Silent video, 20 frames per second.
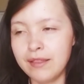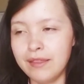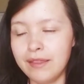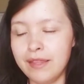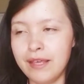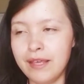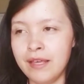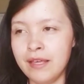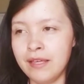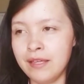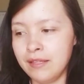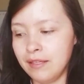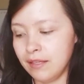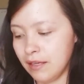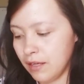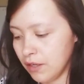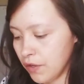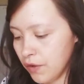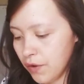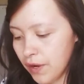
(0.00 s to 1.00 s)
then
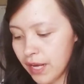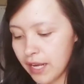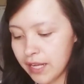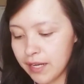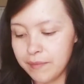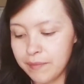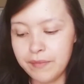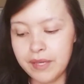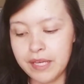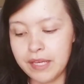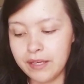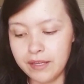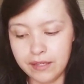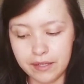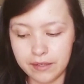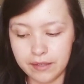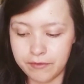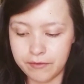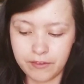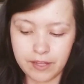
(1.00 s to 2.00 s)
go ahead and make
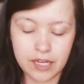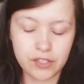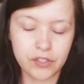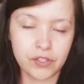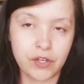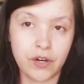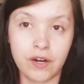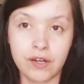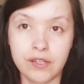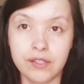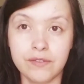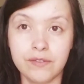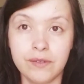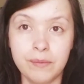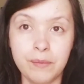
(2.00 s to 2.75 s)
flashcards